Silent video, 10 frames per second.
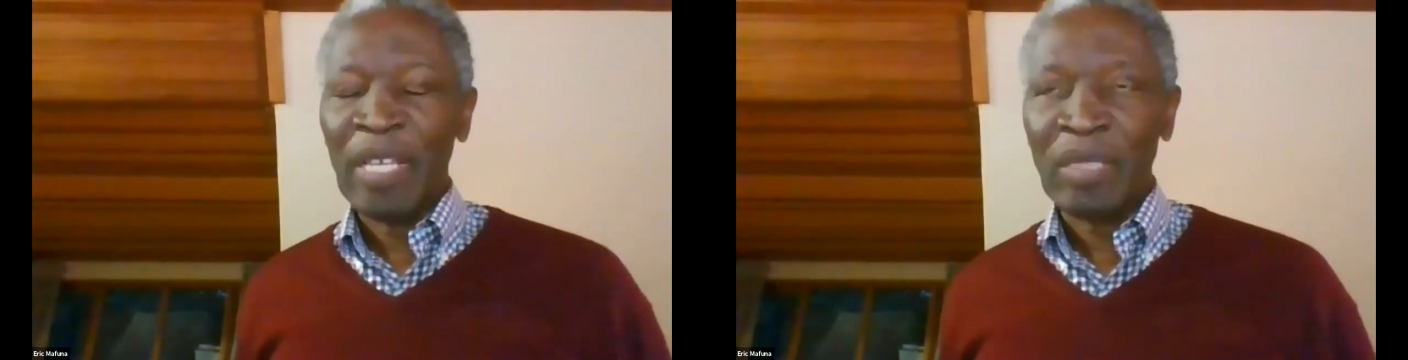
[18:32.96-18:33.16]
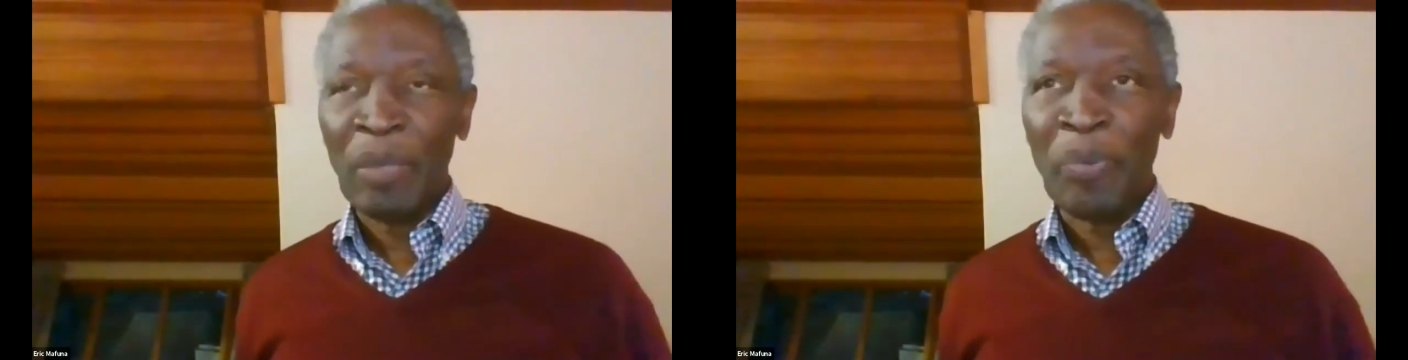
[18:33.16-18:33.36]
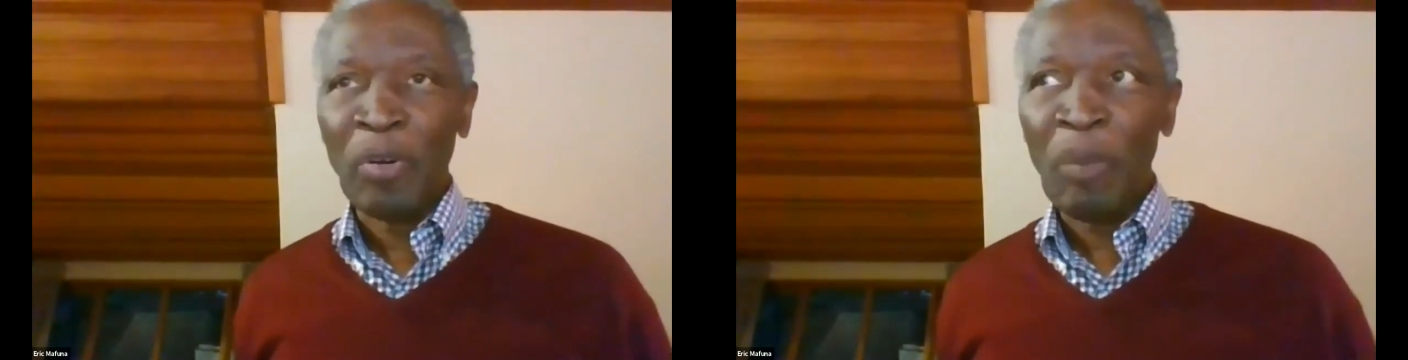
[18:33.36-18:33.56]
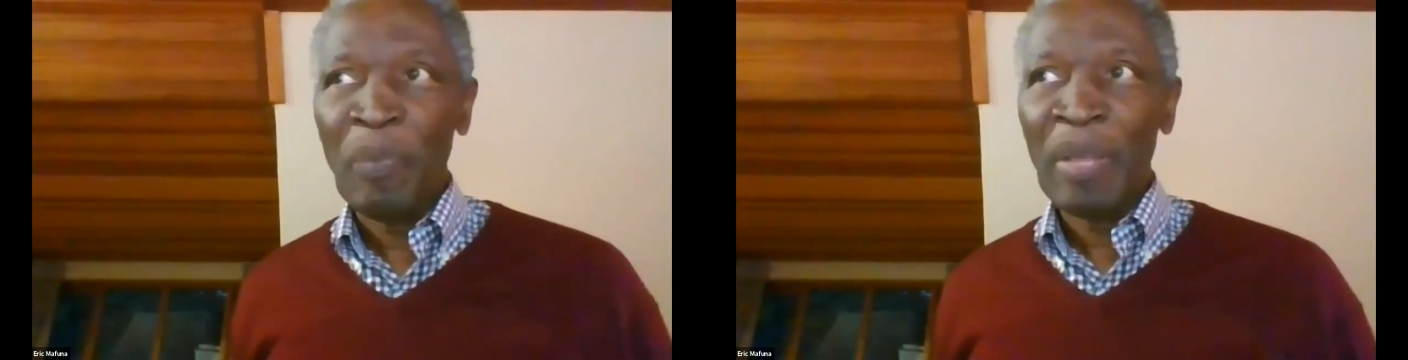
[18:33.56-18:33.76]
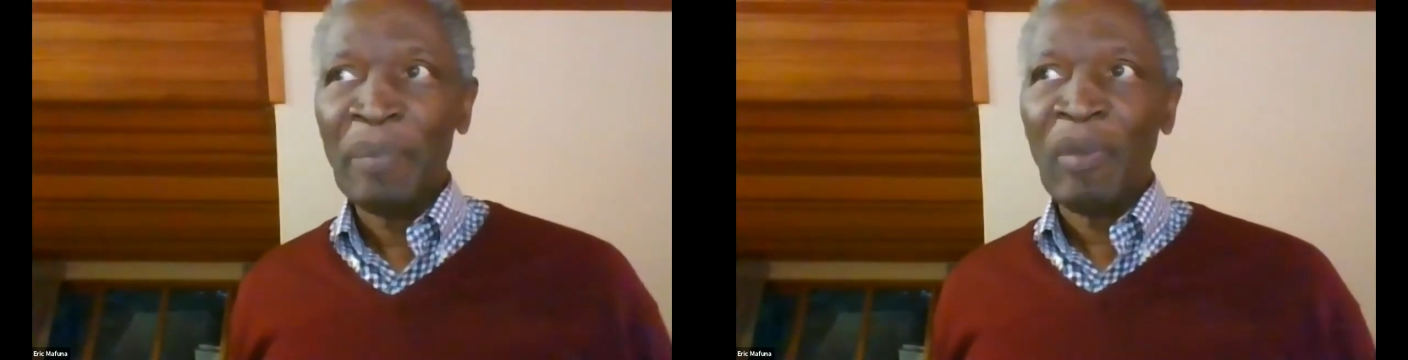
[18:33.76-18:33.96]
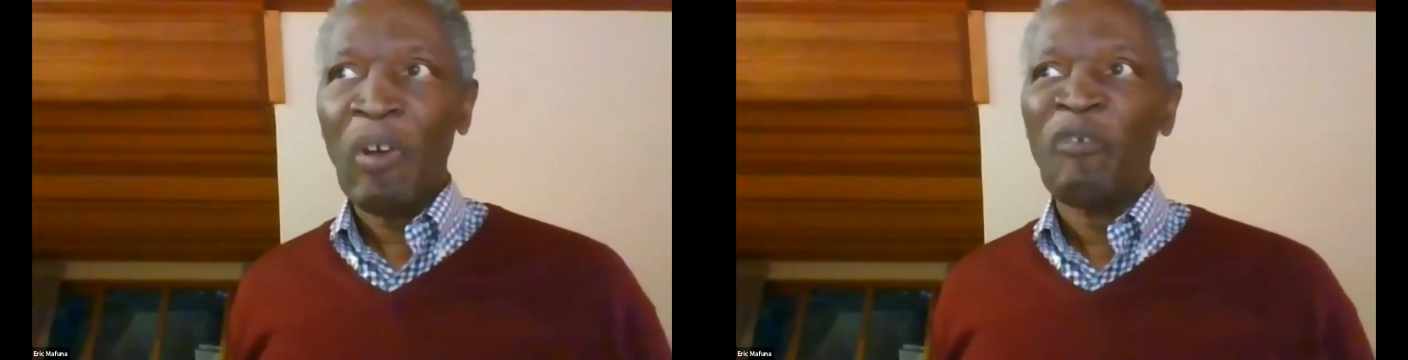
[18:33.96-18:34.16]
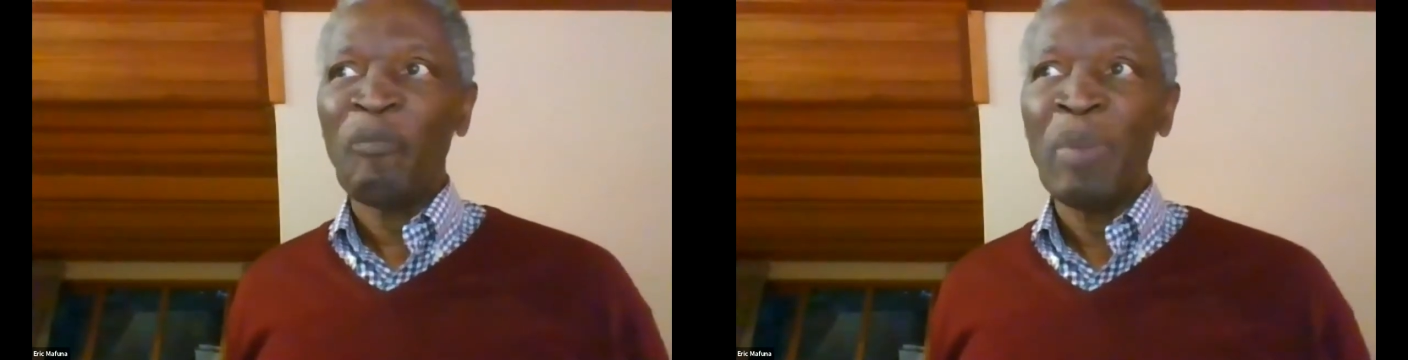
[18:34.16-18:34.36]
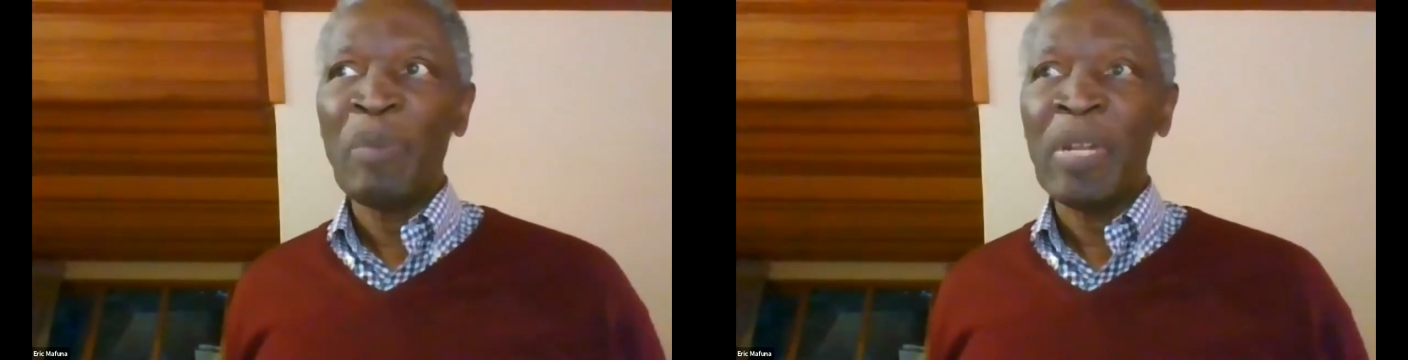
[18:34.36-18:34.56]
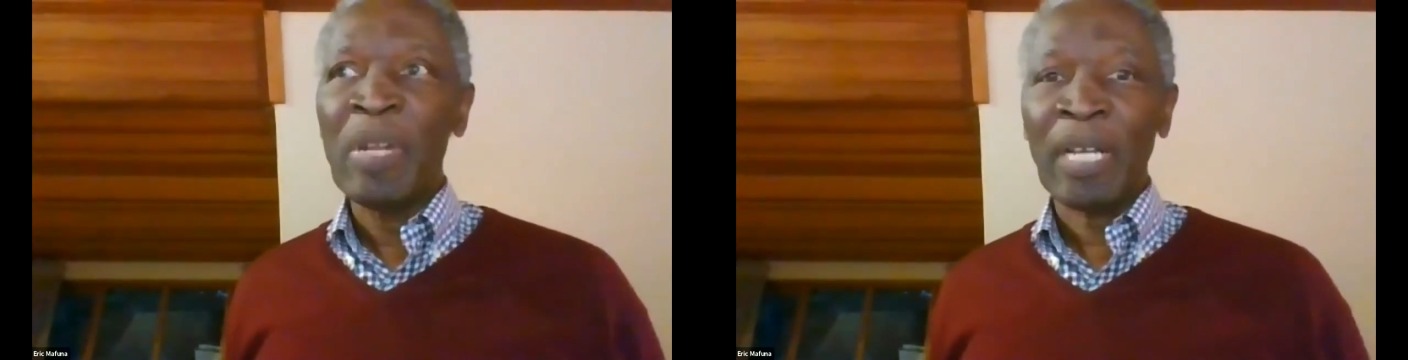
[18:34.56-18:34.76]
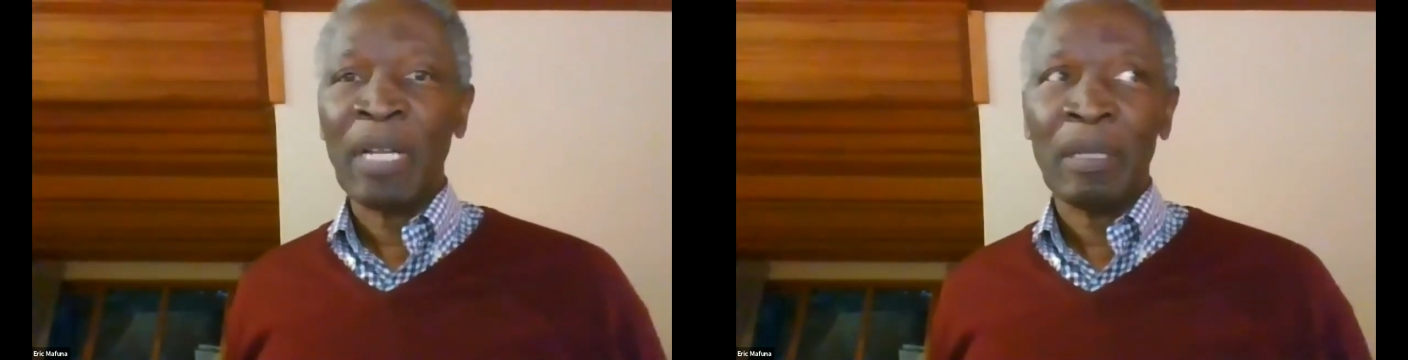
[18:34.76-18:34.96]
a problem of
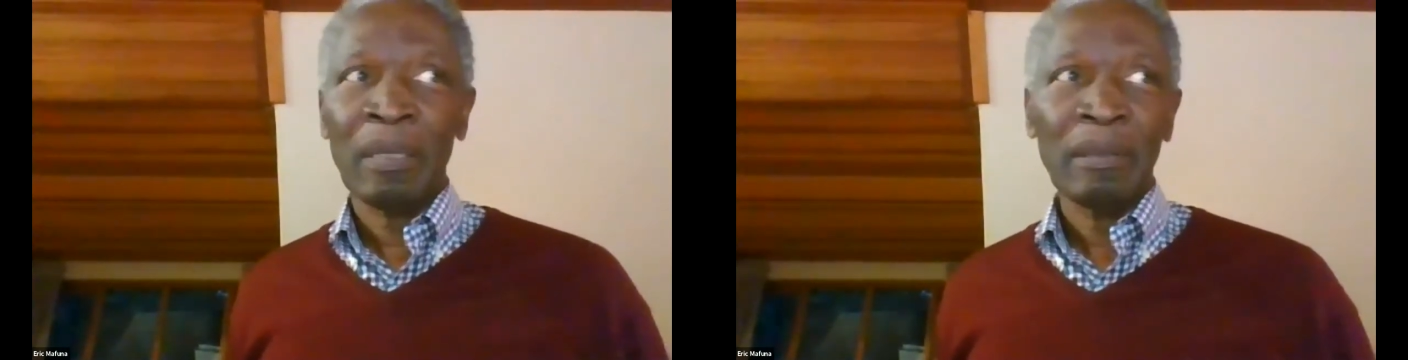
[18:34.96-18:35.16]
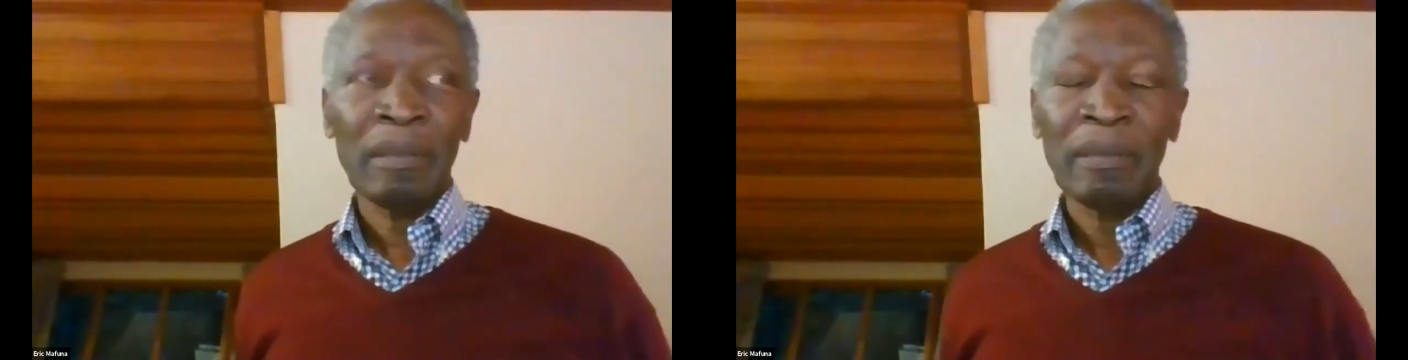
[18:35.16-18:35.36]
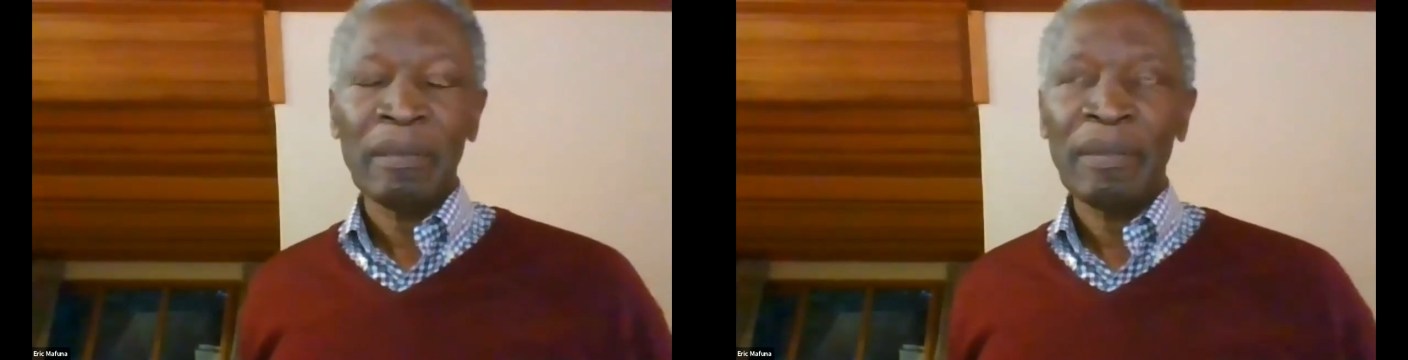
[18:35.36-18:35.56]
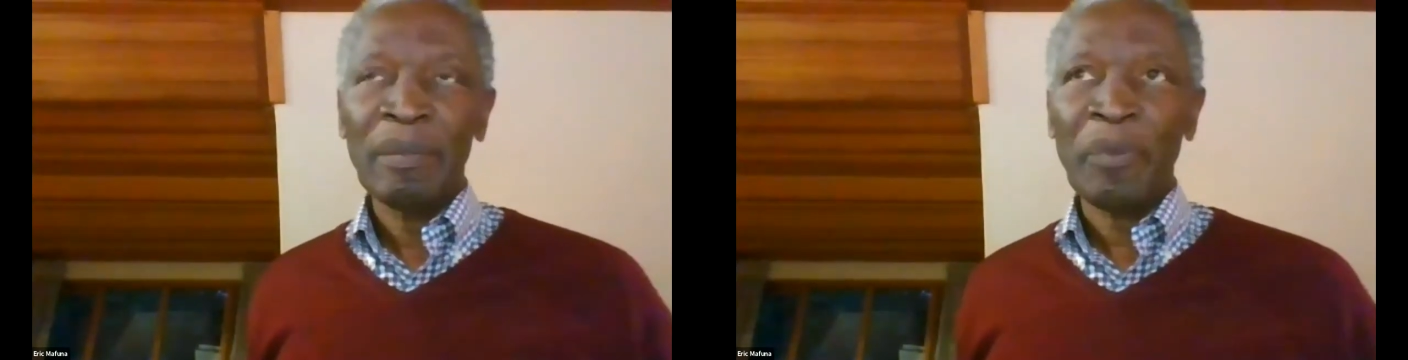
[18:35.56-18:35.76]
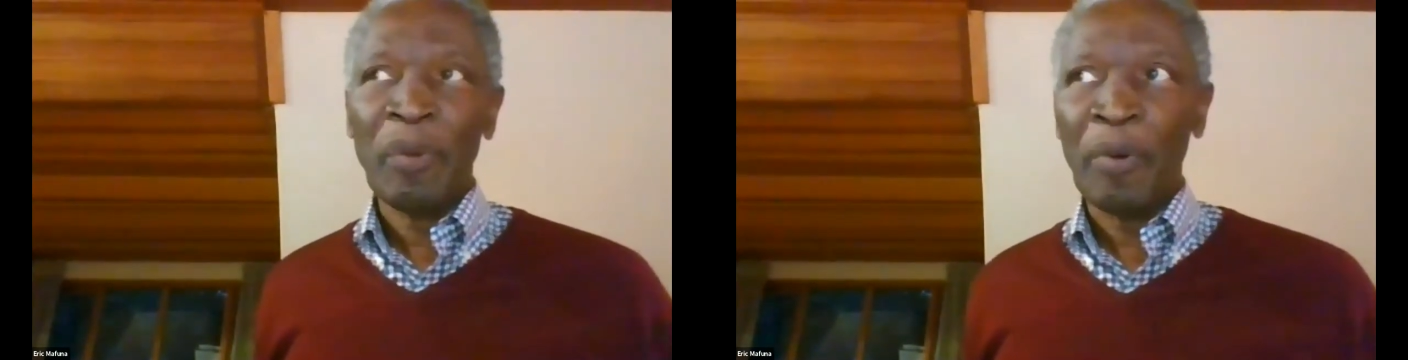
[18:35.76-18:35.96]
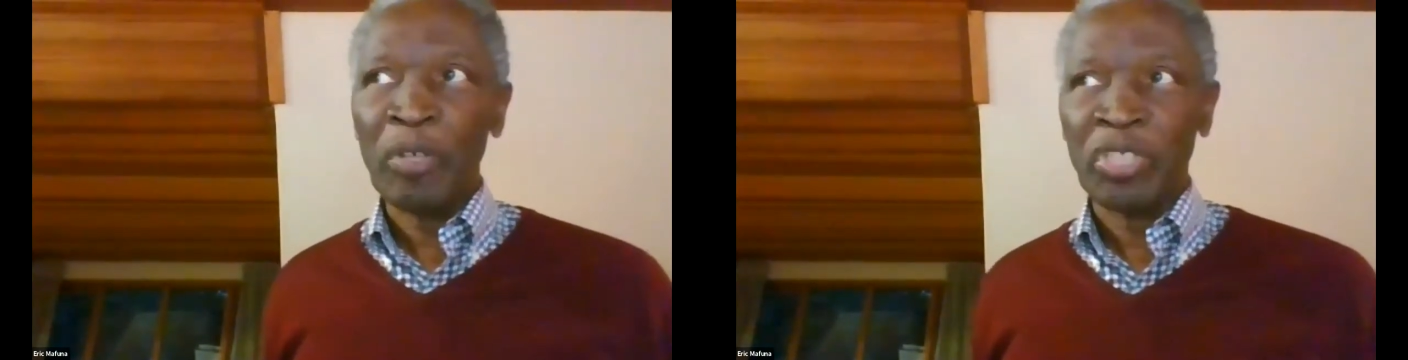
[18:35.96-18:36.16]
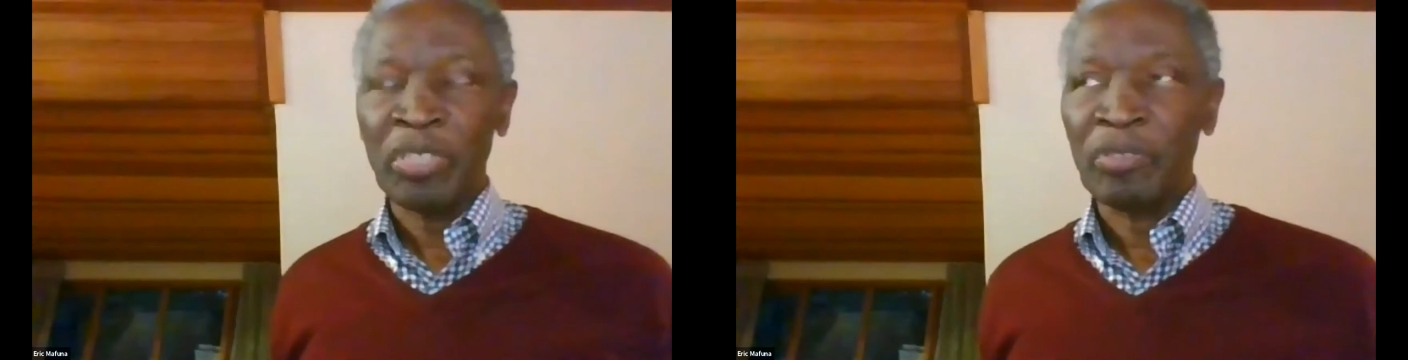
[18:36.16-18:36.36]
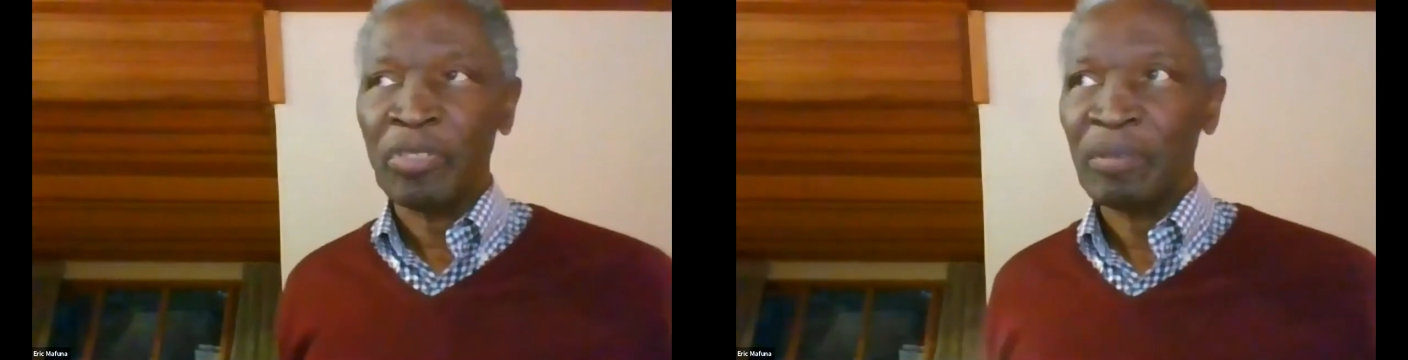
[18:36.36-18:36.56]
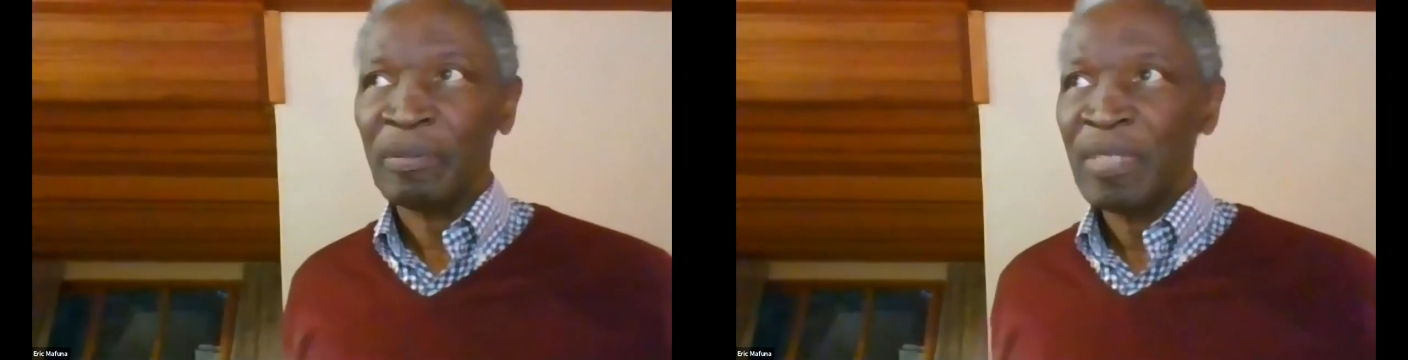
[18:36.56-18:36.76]
biblical proportions.